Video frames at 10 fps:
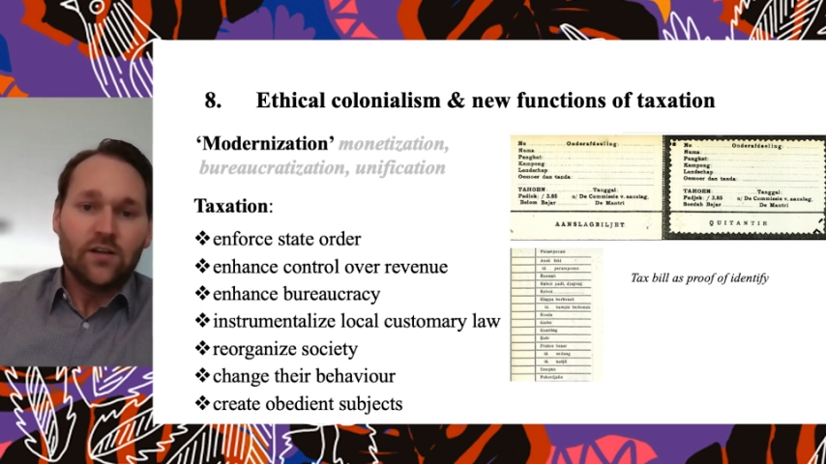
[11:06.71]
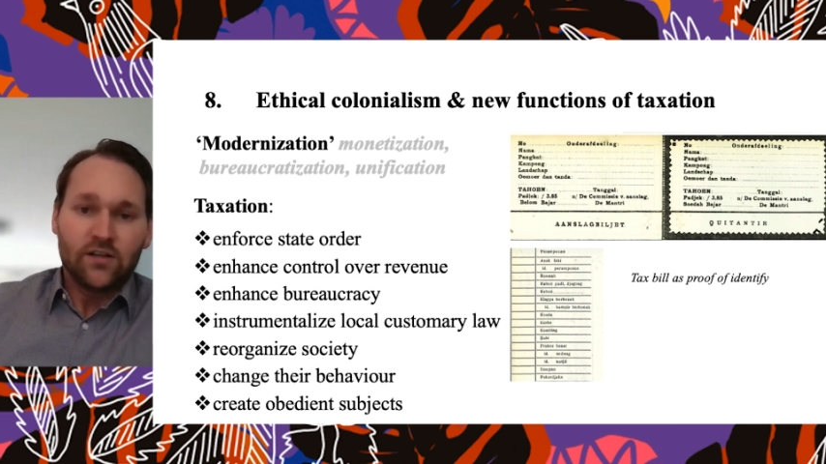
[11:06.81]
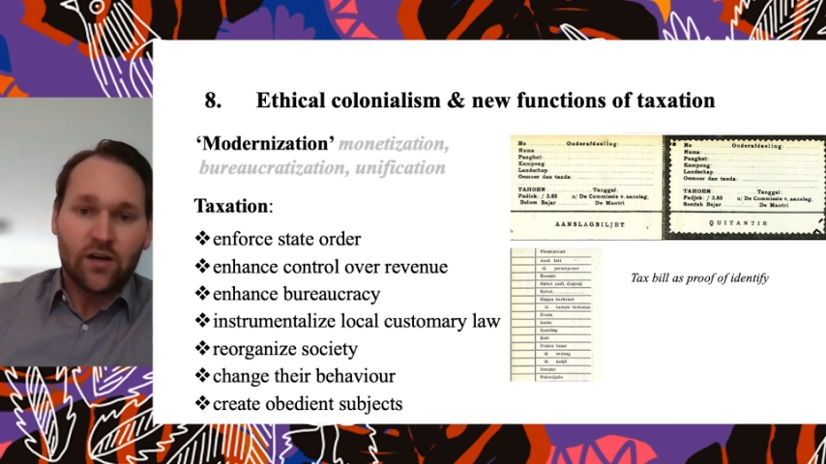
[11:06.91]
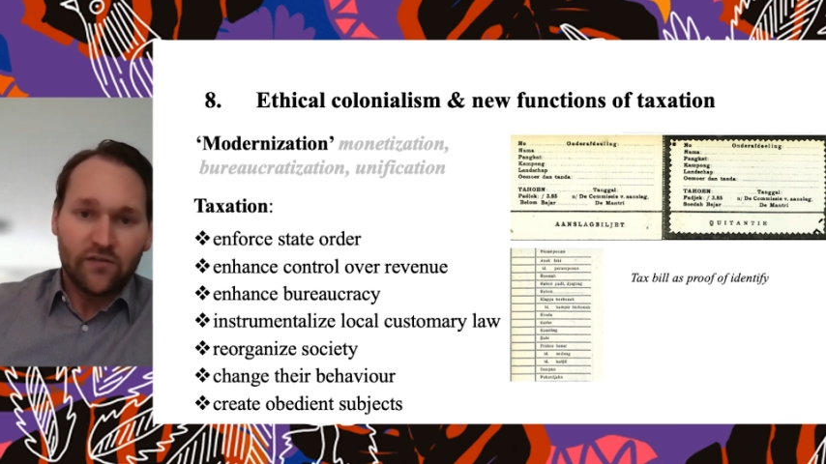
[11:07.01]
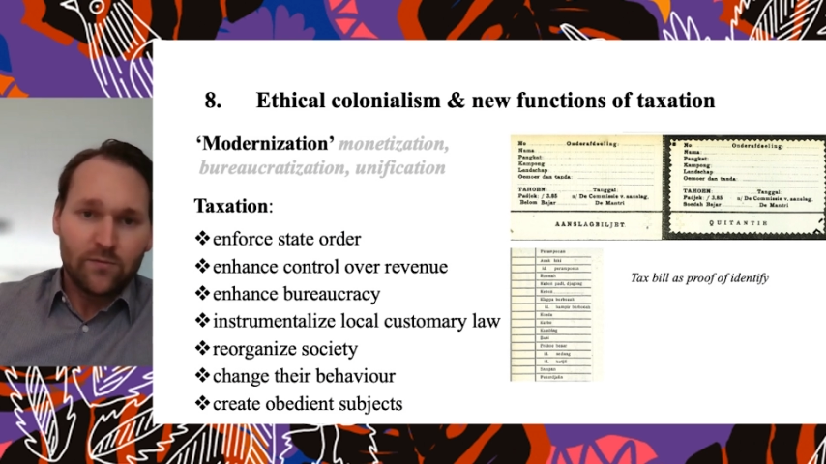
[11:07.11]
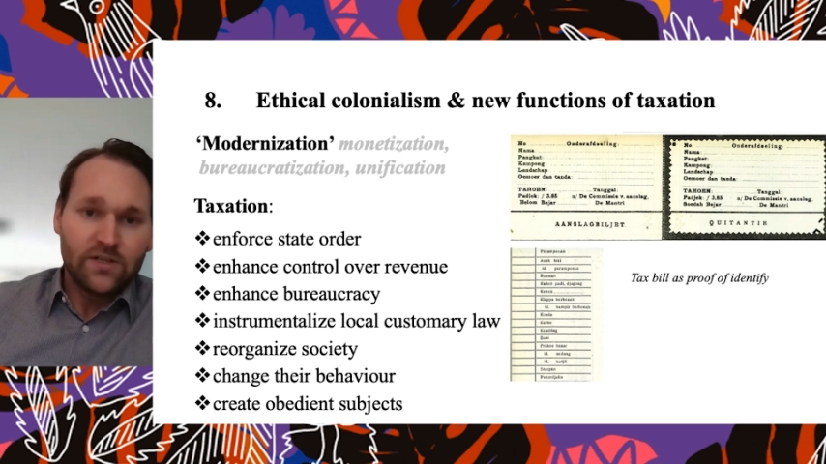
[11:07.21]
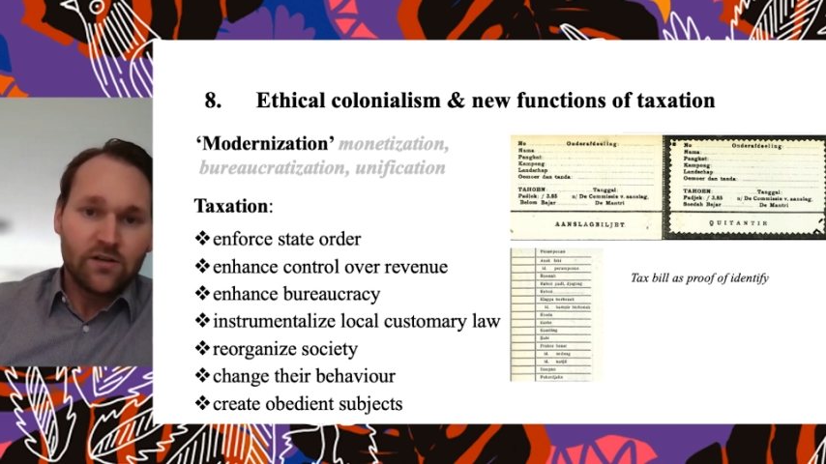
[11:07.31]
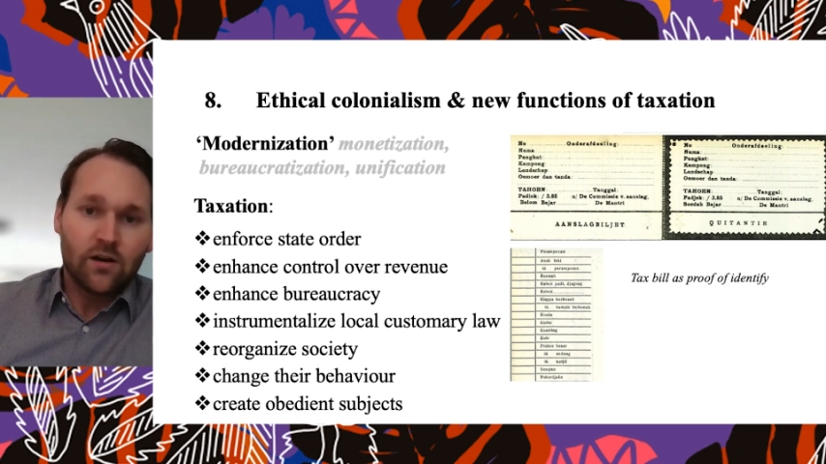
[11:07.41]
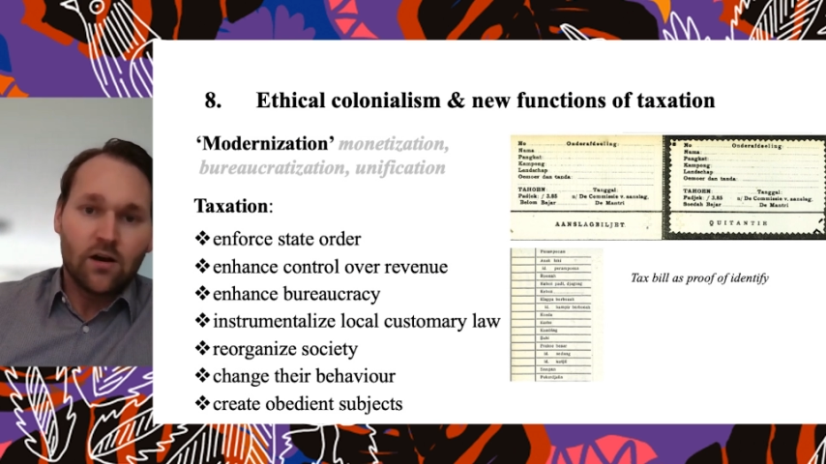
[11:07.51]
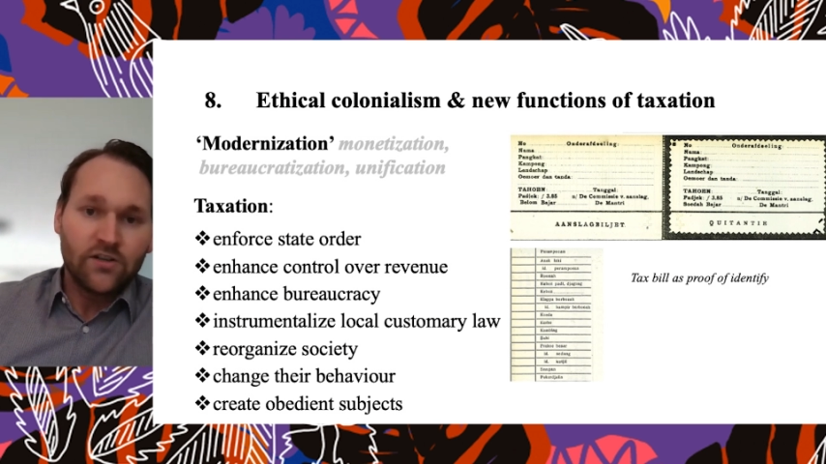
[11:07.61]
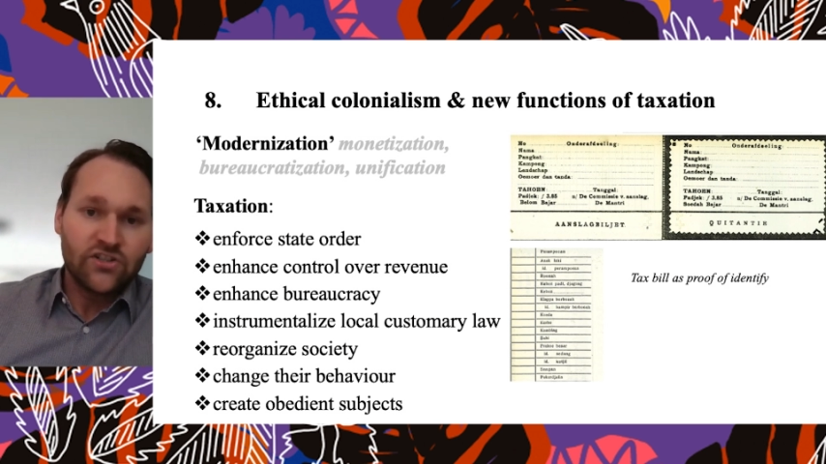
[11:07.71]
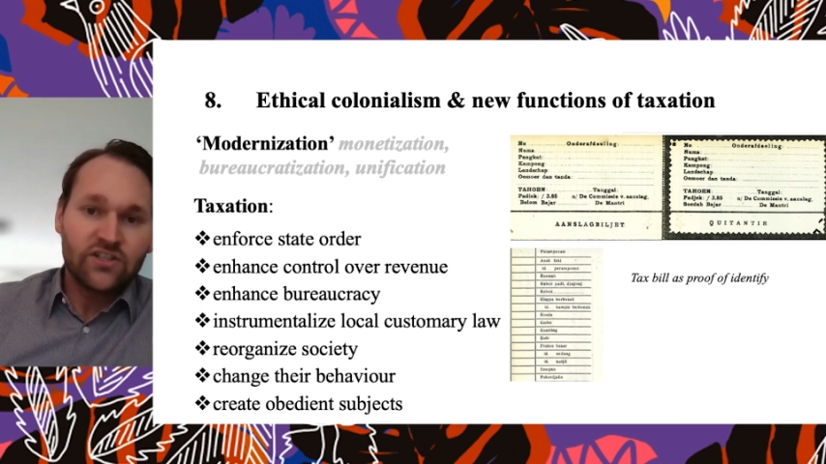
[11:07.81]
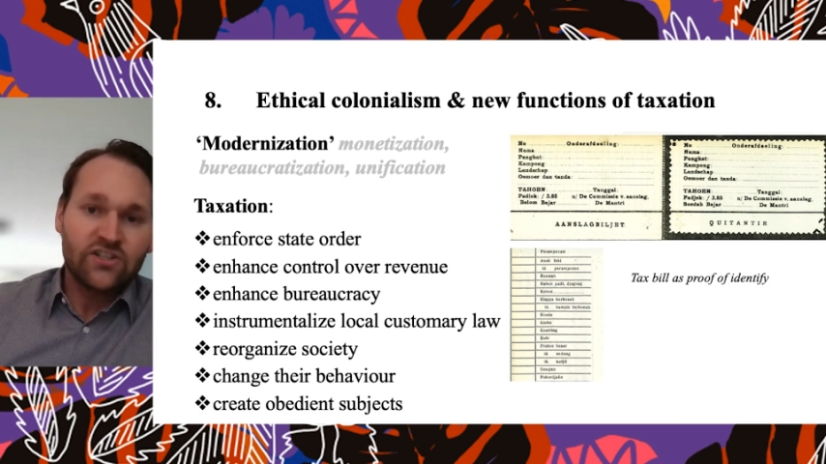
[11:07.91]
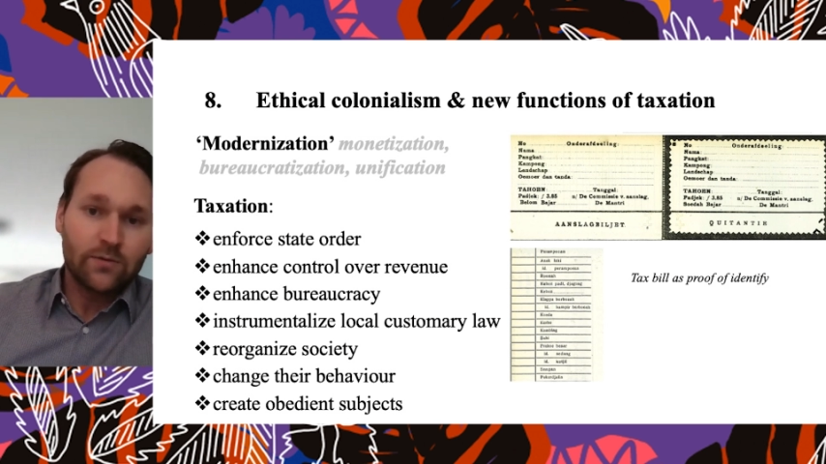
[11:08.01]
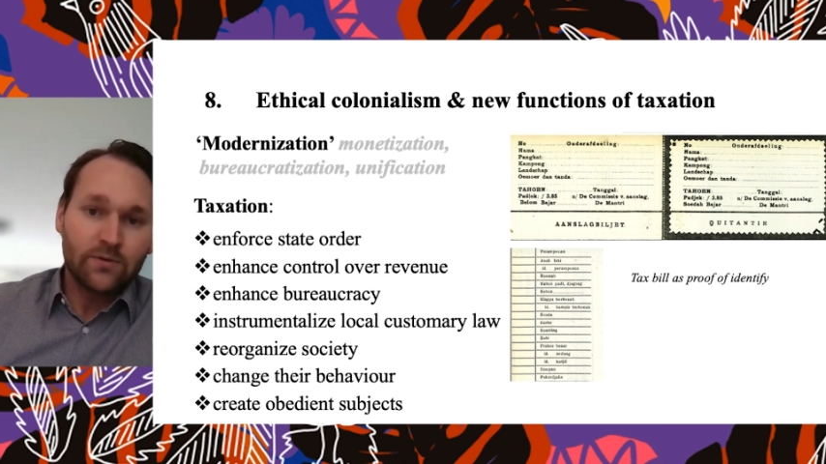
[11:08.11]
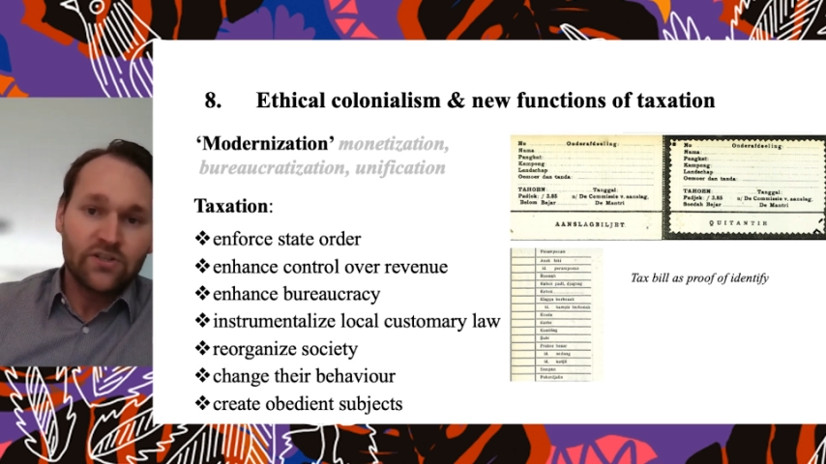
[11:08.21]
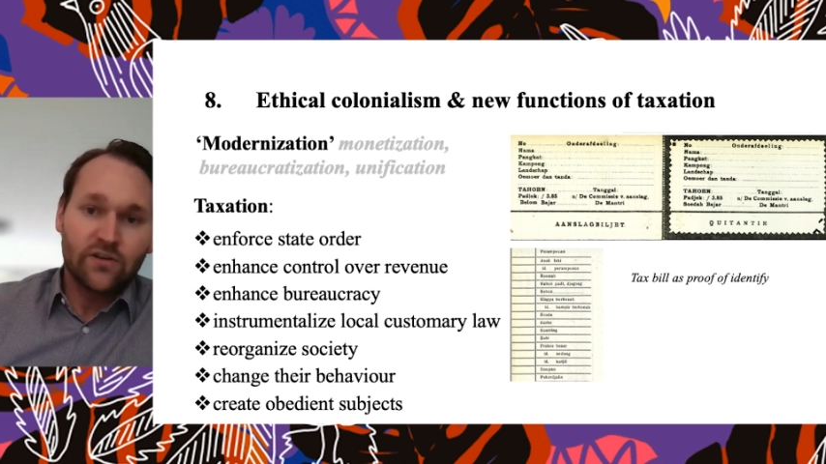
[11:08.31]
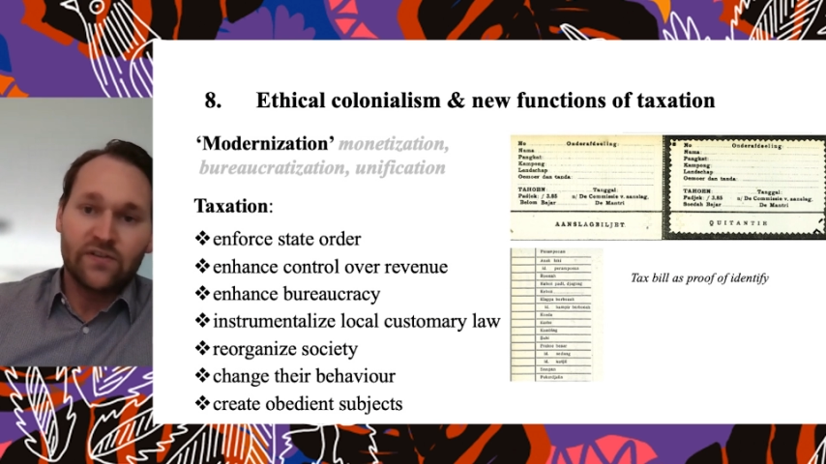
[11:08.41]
The government launched a series of